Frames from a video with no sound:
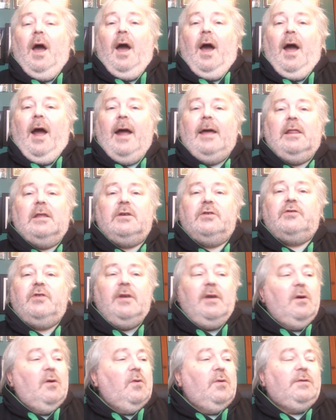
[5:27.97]
highlight
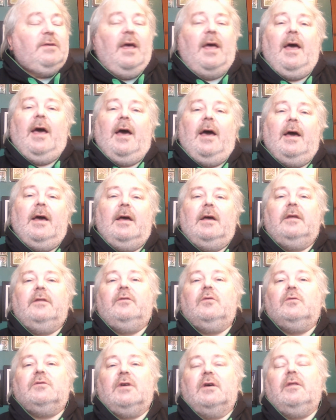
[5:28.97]
reels, and
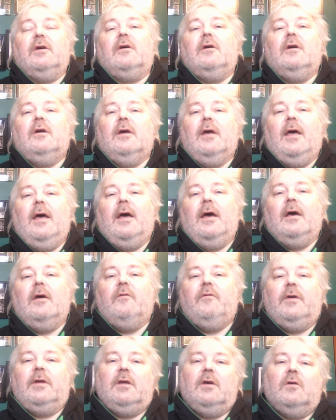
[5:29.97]
those other
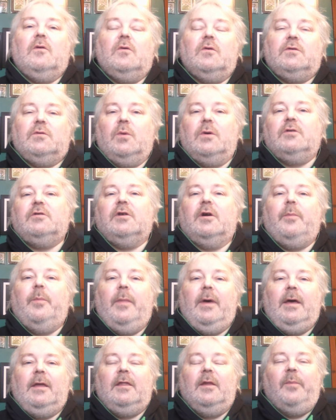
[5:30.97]
videos which are
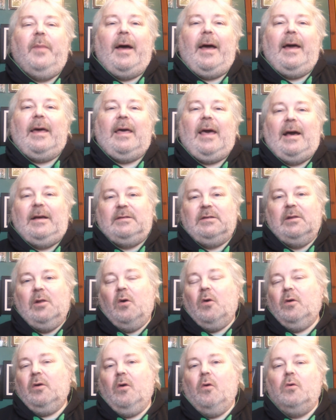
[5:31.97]
in the back
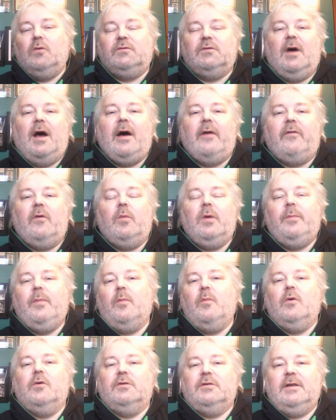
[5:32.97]
catalogue also have a wee bit
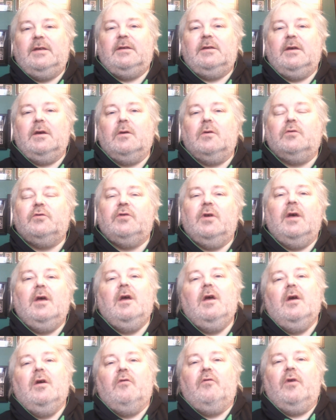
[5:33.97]
more details
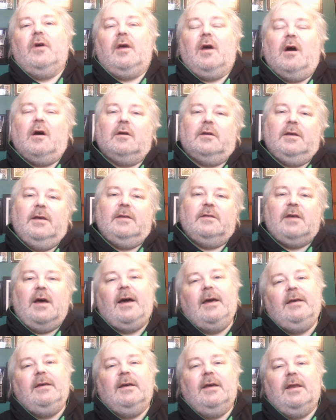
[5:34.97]
regarding his
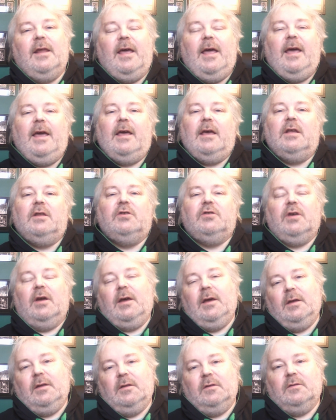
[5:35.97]
height and age
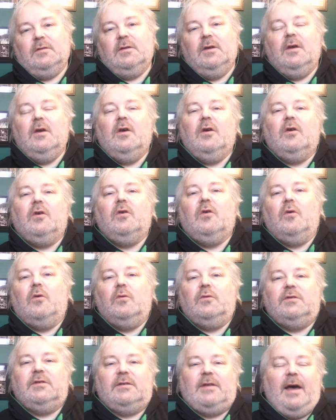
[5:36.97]
and goal
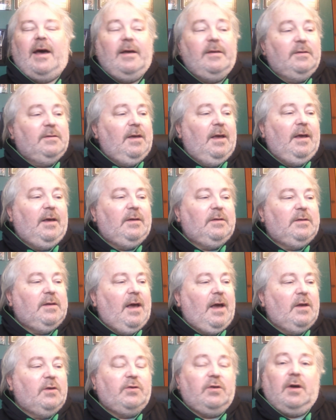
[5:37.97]
stats,
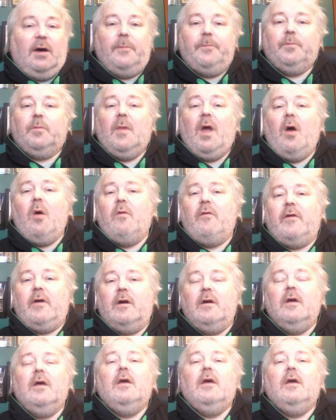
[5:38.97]
etc. However,